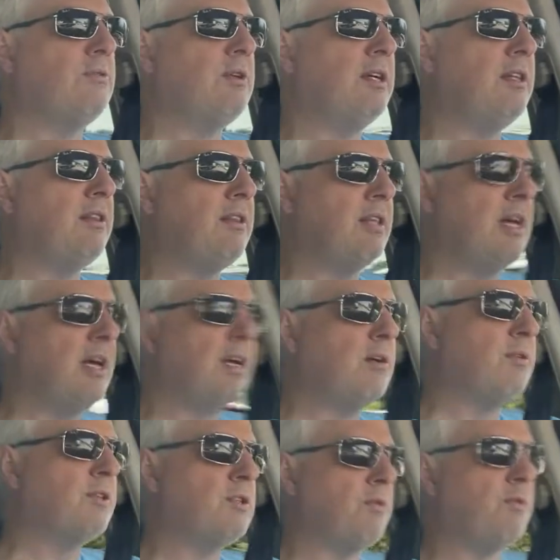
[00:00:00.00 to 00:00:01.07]
with
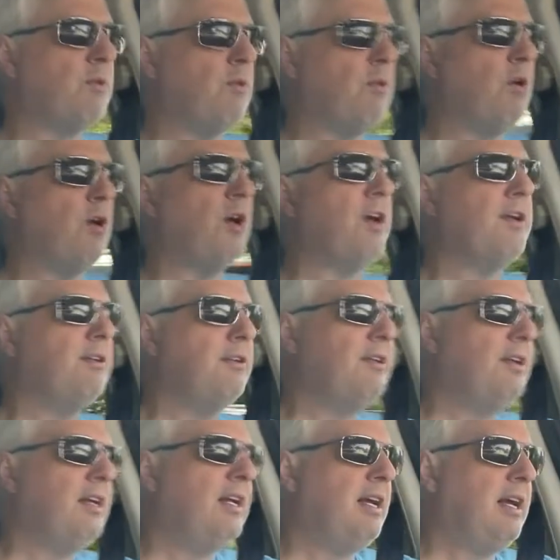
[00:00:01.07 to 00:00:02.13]
Christopher Ward,
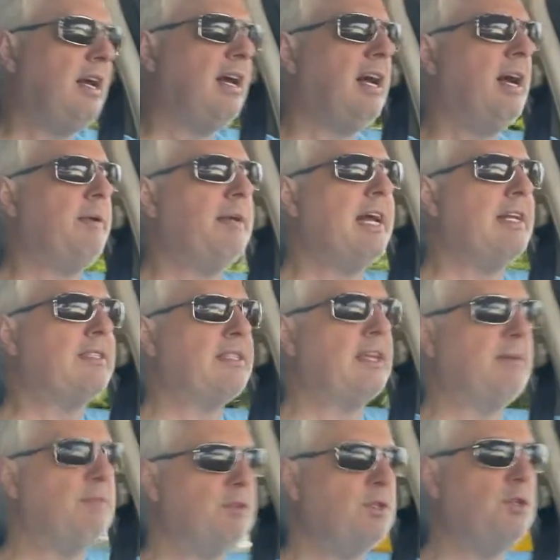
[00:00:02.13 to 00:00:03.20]
I would ask
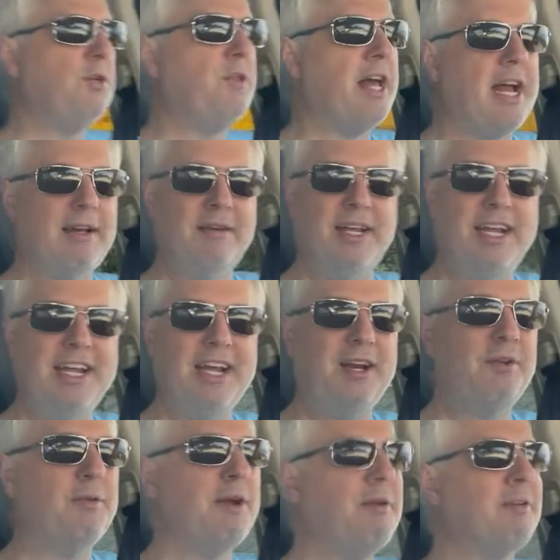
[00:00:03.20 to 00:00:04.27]
them to do that
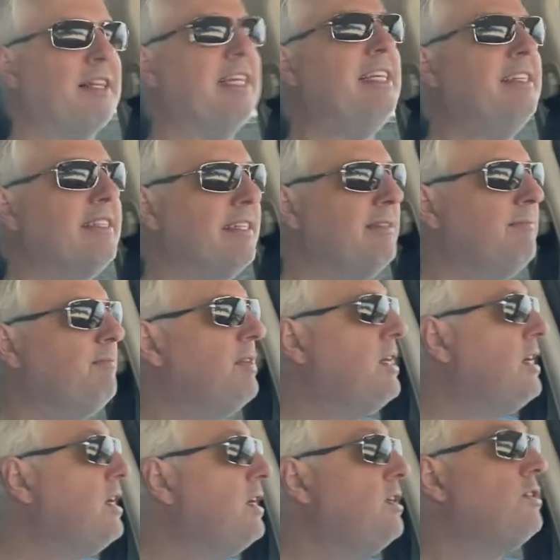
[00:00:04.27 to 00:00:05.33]
and re-release it.
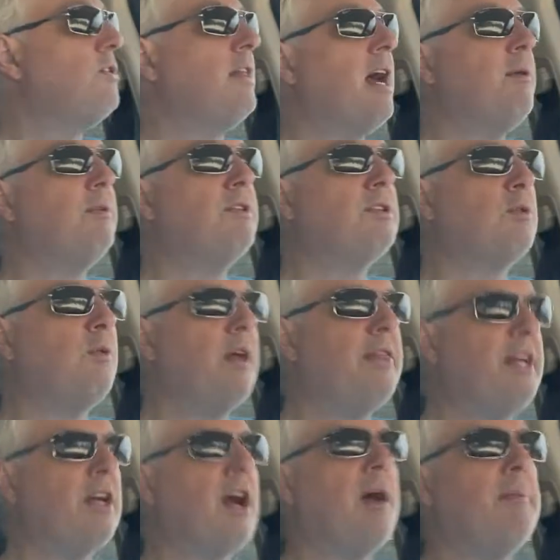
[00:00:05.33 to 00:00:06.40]
So that was the one
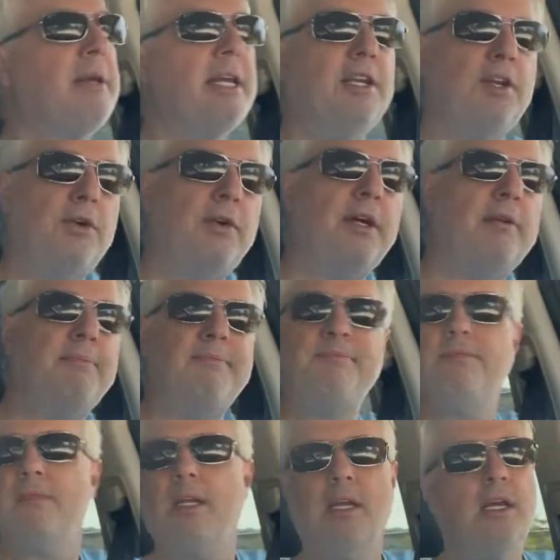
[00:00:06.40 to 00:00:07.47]
that got me into it.
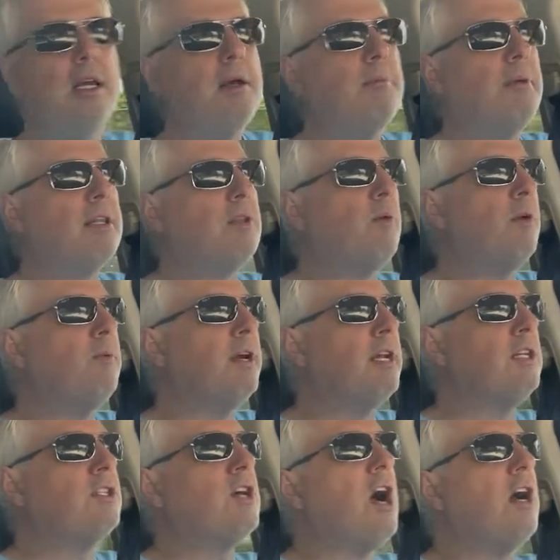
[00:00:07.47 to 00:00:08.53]
But the one we're
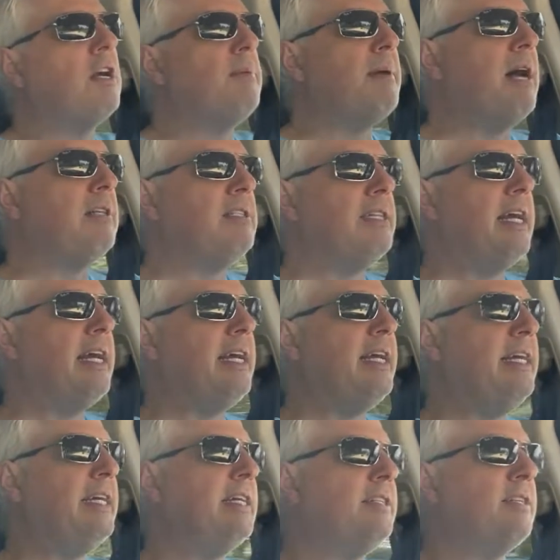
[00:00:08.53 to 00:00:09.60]
going to talk about
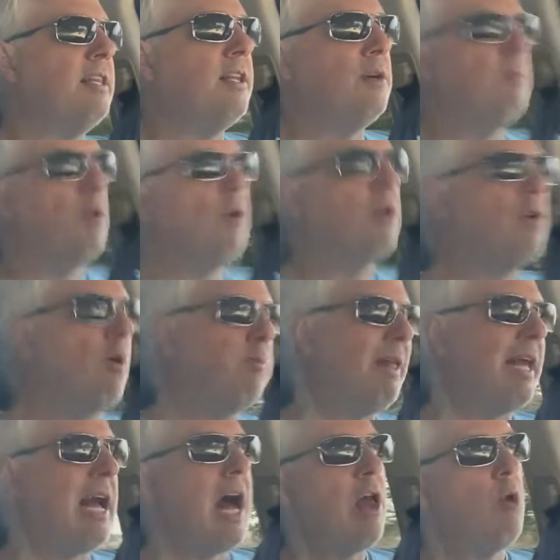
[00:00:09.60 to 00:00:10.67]
today is a little more
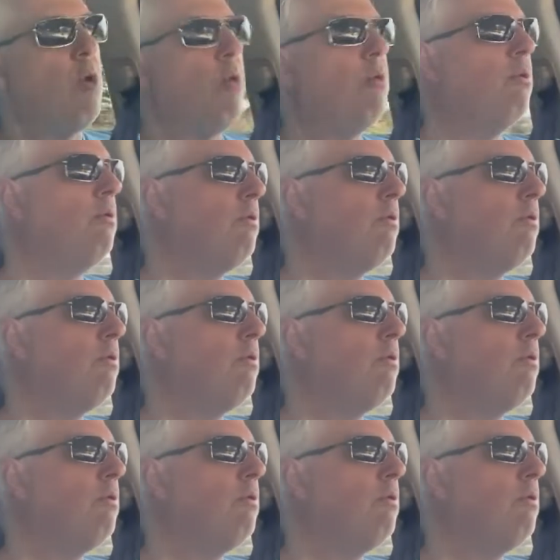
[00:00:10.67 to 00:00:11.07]
complicado,